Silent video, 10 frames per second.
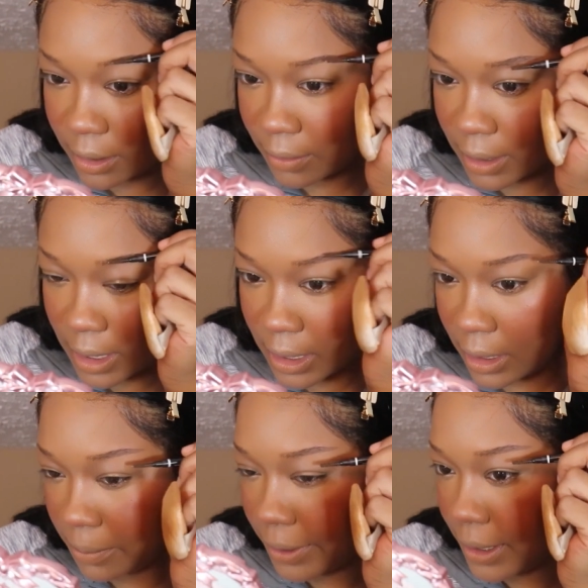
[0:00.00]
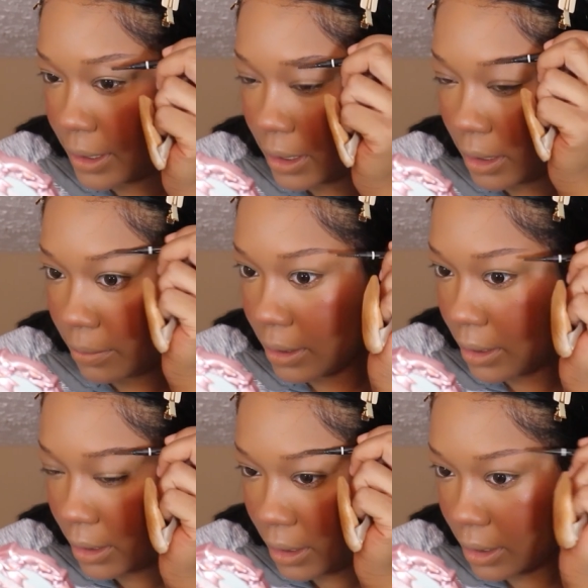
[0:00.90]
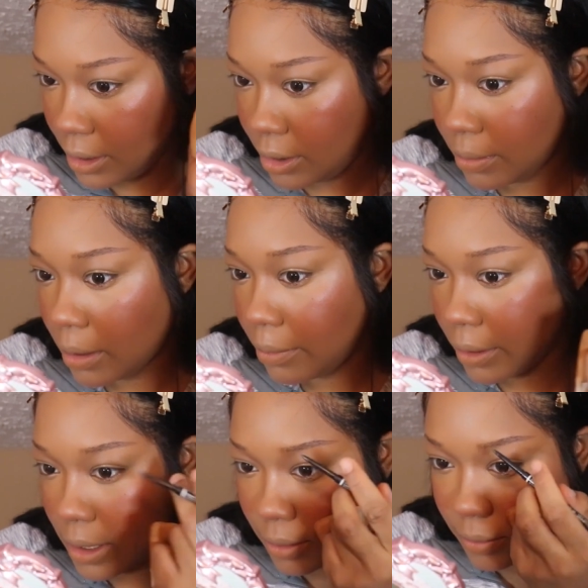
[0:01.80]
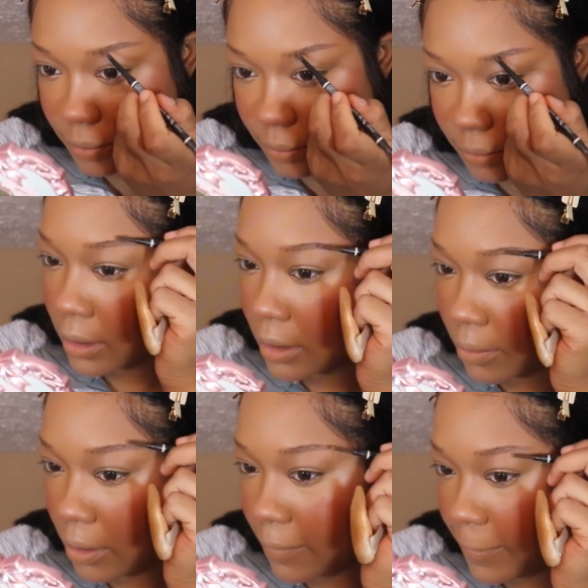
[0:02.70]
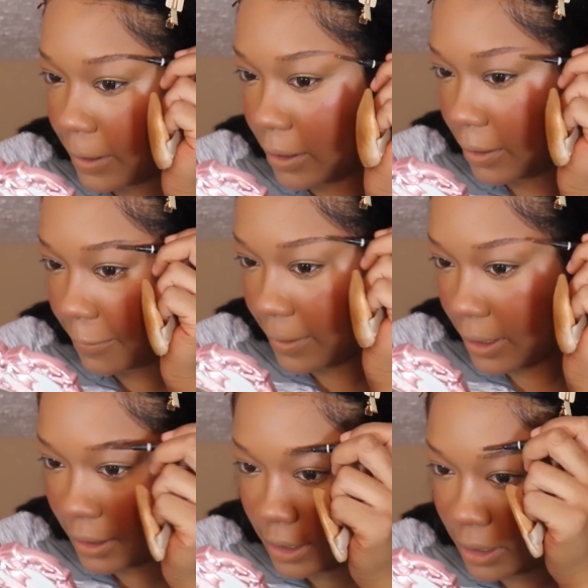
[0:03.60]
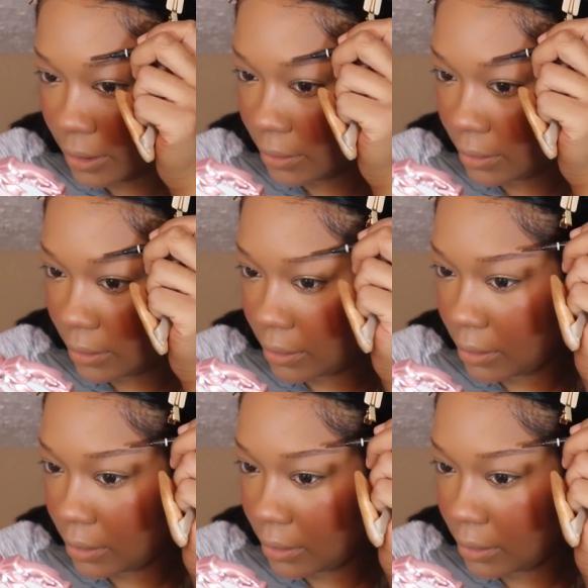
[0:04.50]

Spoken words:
So it kind of like blends seamlessly into my brow. So I'm going to very defined tail.